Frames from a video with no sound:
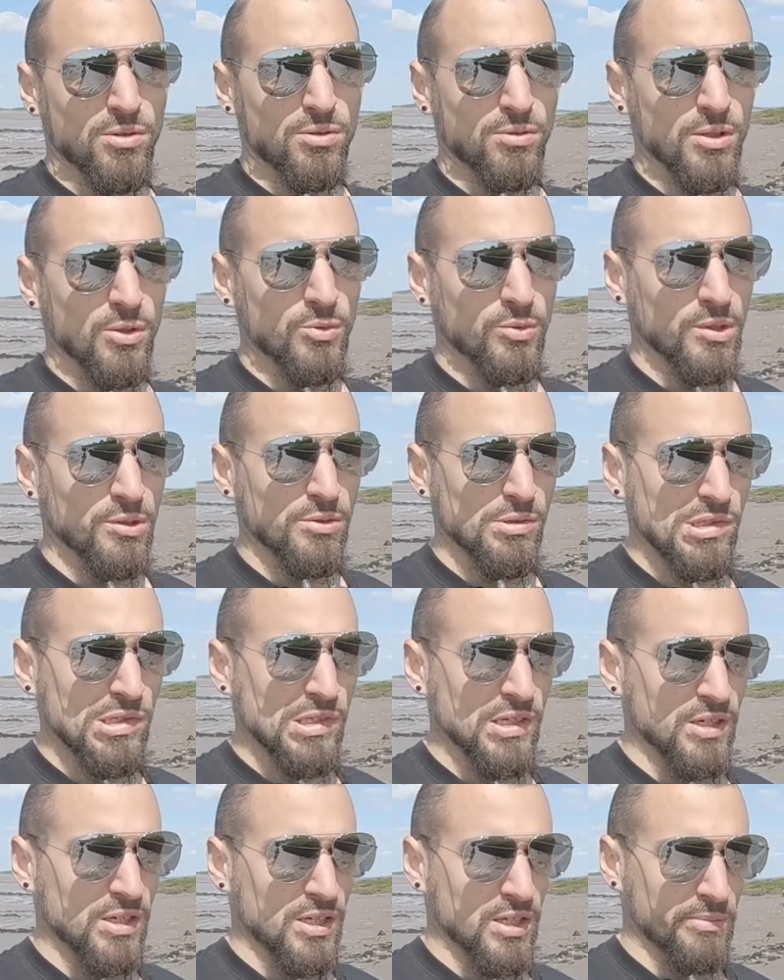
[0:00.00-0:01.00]
only will you
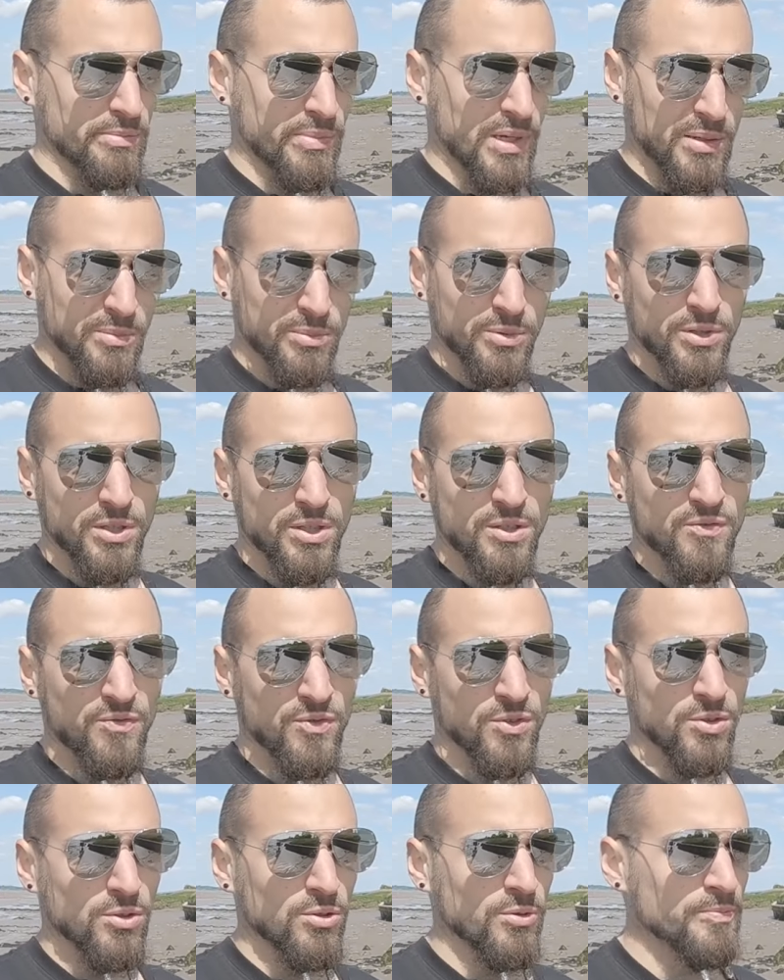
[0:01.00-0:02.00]
see a kebab
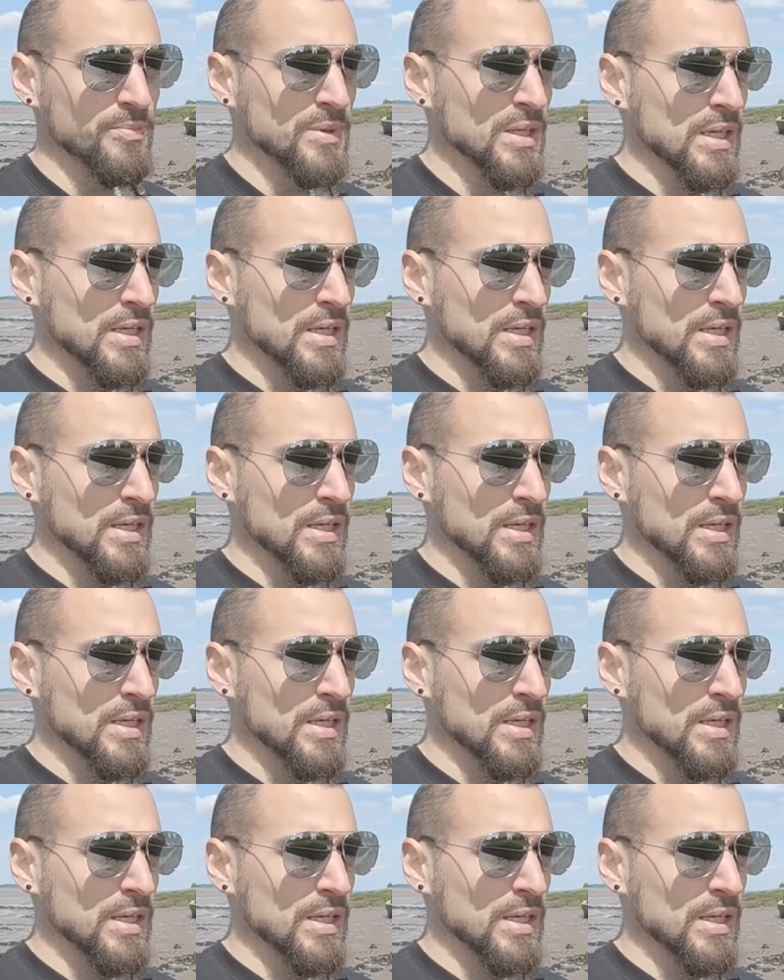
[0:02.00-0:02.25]
review,